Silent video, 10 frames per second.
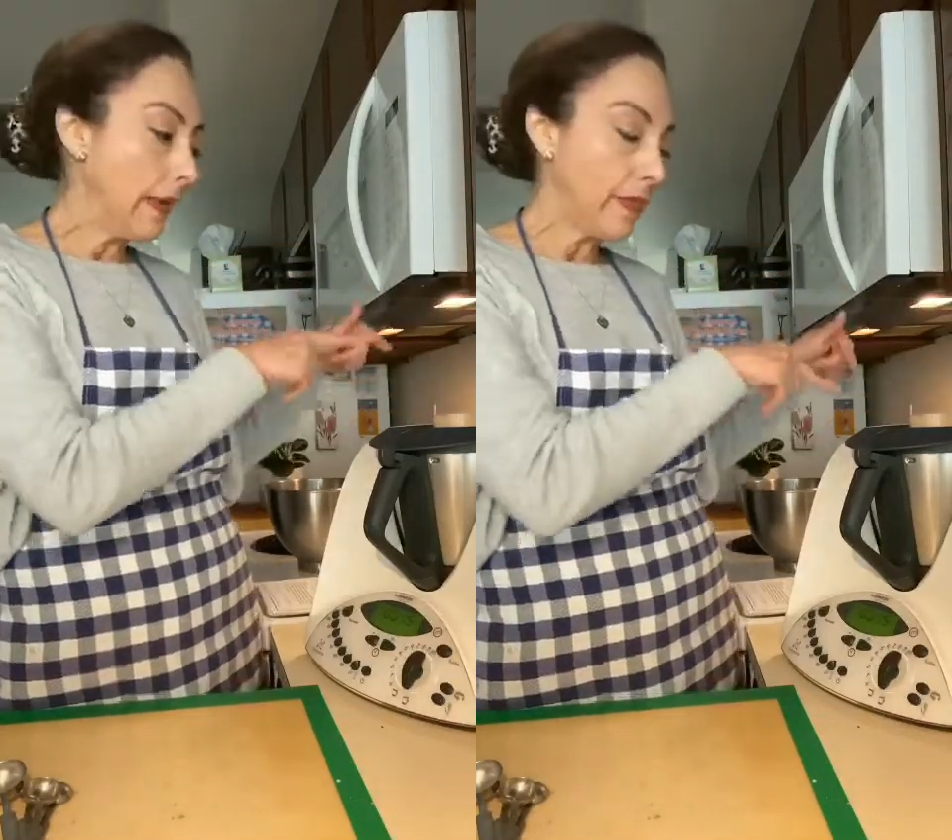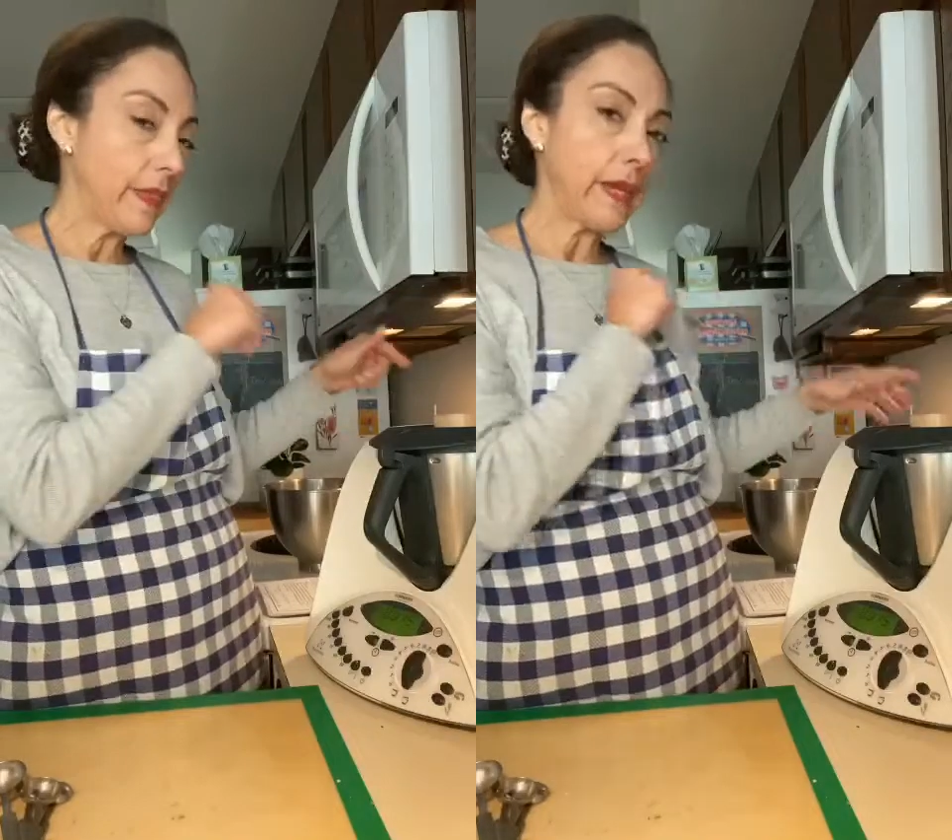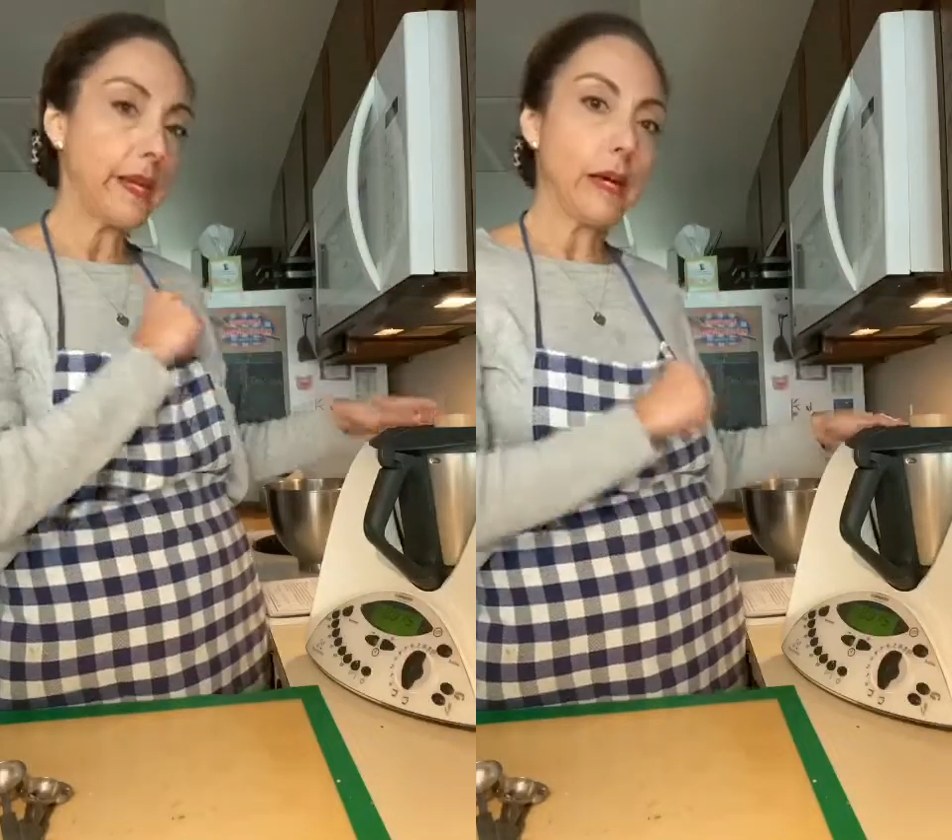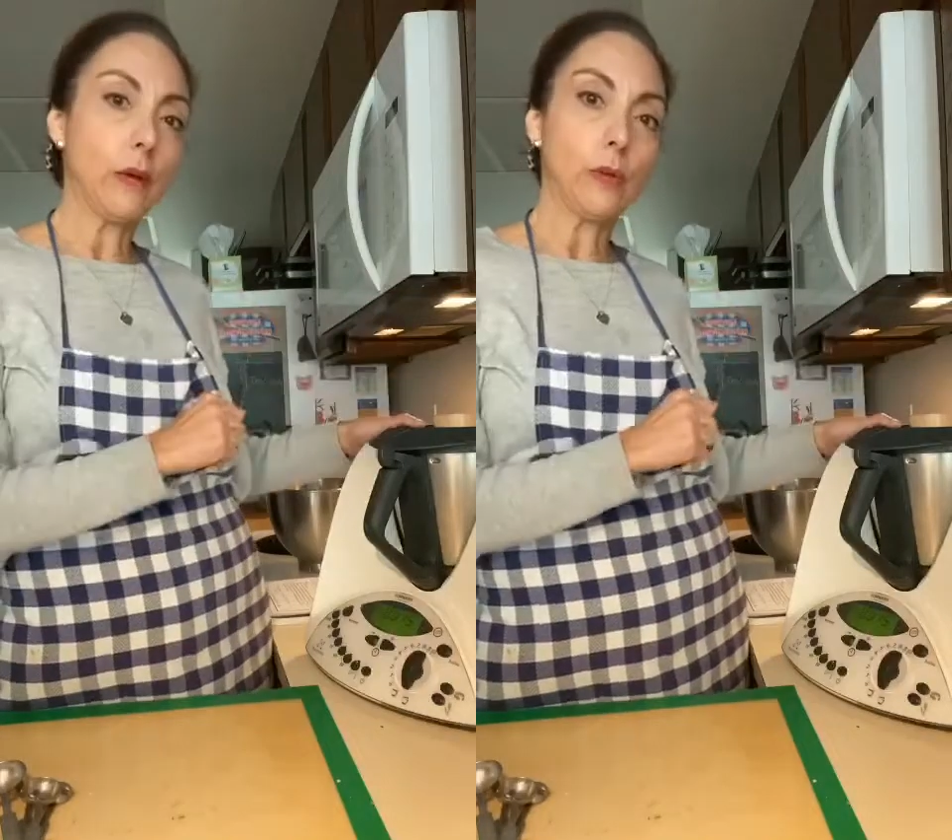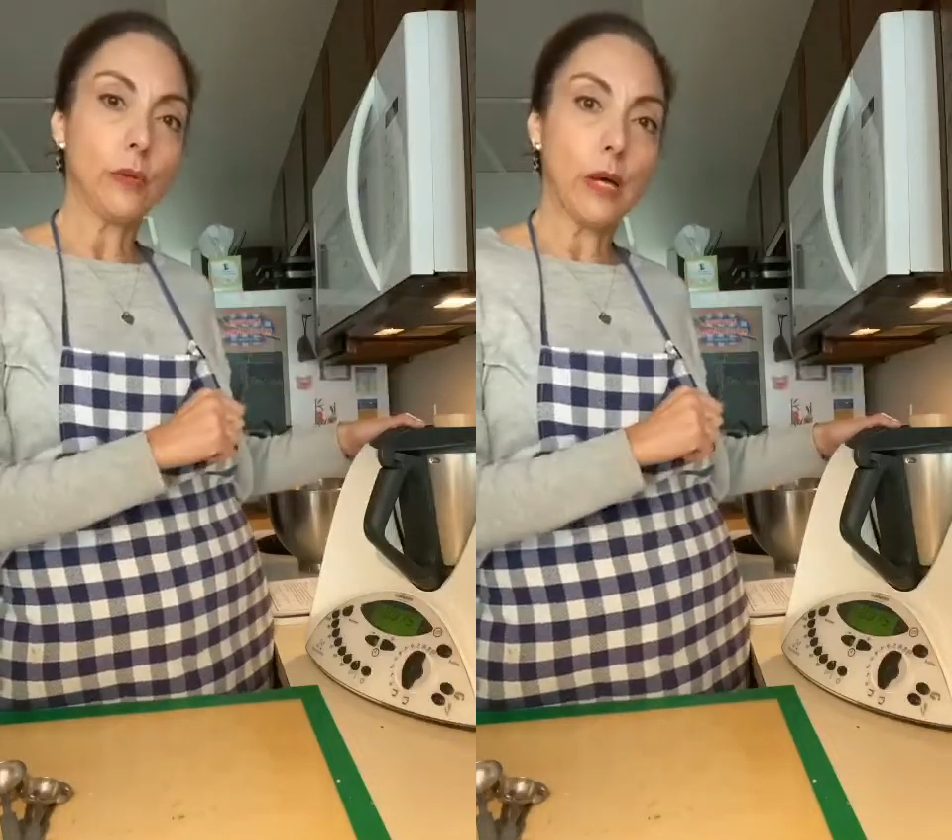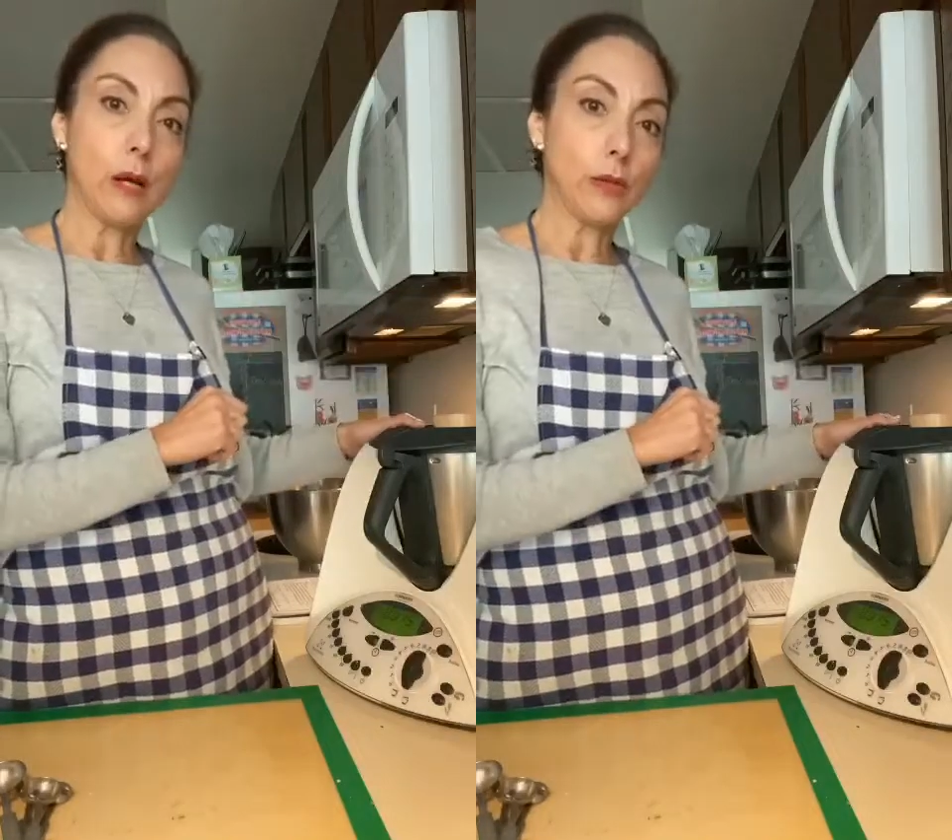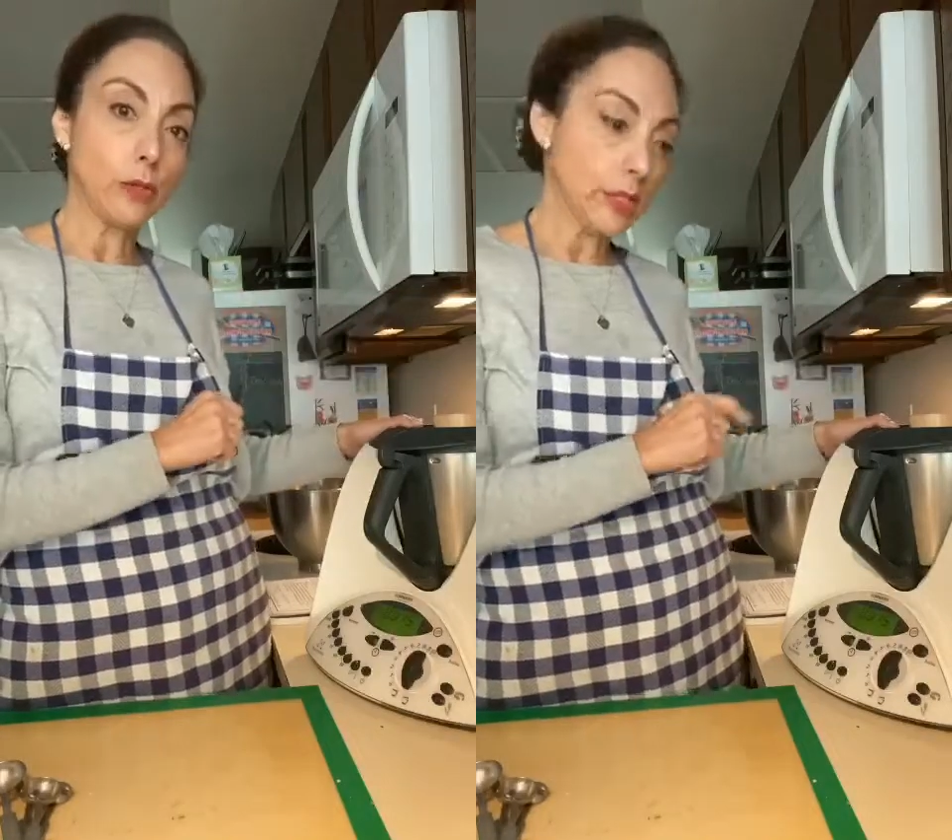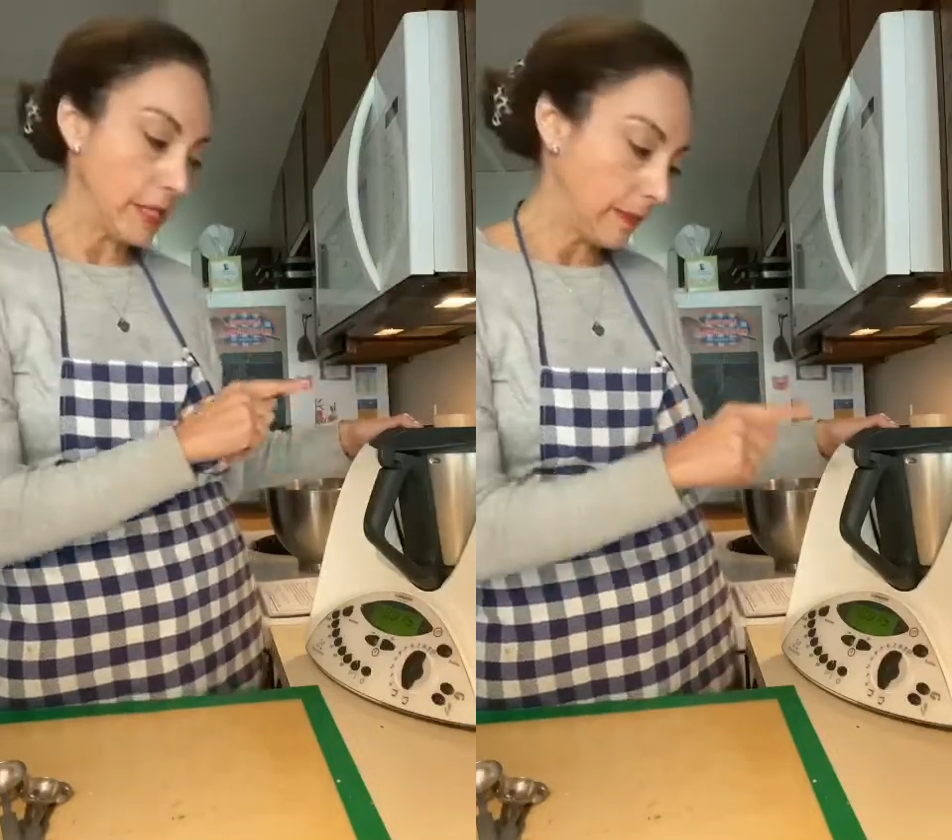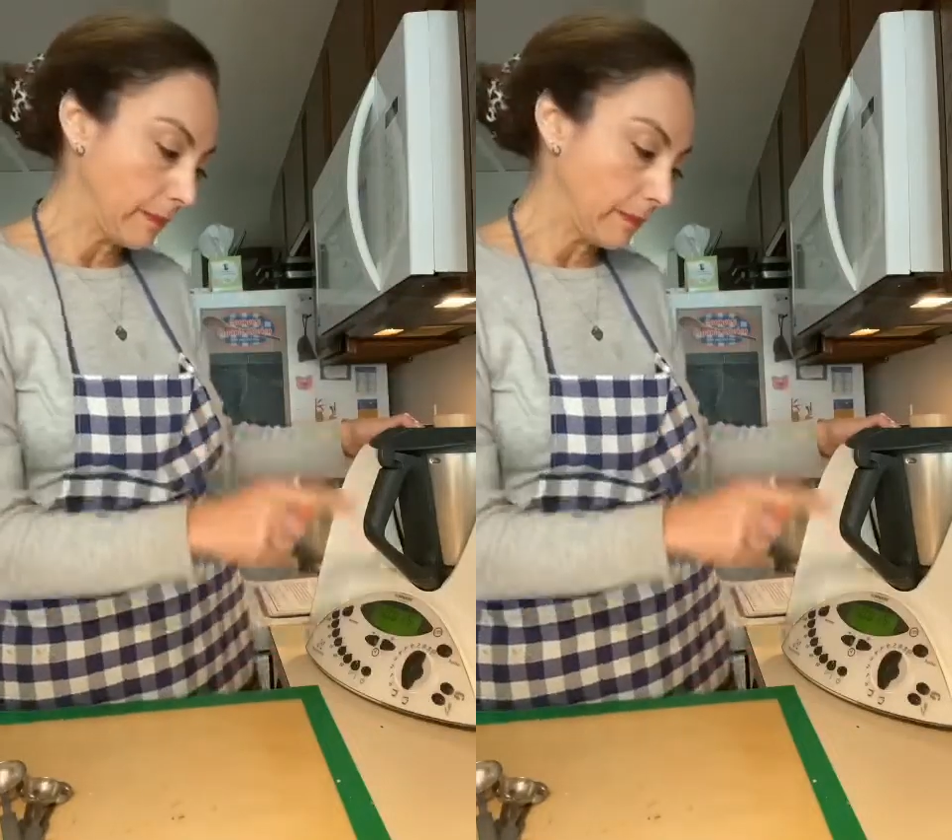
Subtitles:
then I'll see.